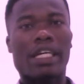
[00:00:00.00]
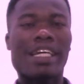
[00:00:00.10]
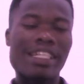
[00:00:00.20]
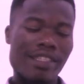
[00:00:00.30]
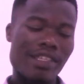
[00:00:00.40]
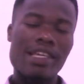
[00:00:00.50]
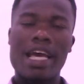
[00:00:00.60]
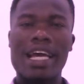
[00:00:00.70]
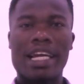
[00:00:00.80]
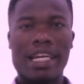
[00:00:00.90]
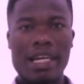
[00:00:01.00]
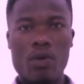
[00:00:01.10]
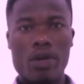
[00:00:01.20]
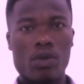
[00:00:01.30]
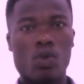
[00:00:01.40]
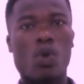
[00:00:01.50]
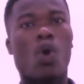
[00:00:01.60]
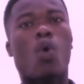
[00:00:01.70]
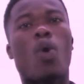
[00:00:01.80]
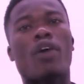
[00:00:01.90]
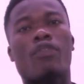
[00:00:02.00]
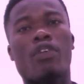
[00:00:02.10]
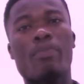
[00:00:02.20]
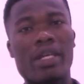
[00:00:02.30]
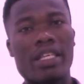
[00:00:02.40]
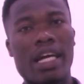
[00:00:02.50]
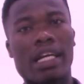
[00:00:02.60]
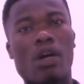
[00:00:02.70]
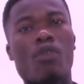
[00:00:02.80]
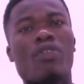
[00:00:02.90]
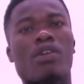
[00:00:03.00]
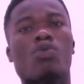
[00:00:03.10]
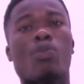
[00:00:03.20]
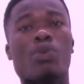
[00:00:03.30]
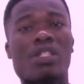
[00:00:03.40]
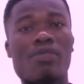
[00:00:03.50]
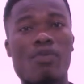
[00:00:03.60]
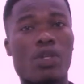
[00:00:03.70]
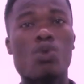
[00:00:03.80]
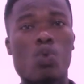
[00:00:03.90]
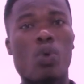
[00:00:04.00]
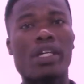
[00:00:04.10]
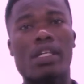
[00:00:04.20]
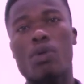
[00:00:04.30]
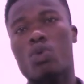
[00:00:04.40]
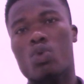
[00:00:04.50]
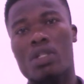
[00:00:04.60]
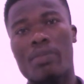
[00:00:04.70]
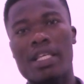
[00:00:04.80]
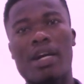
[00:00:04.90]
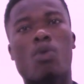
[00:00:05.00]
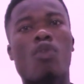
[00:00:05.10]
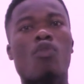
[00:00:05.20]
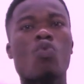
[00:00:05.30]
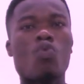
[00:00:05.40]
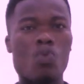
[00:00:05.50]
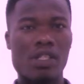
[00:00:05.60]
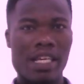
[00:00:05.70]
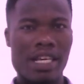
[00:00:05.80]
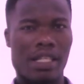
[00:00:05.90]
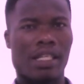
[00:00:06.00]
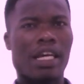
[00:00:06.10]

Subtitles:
In tea and under we know. Wafre media na ofia so posti video we ewo social media nko fun hu se yes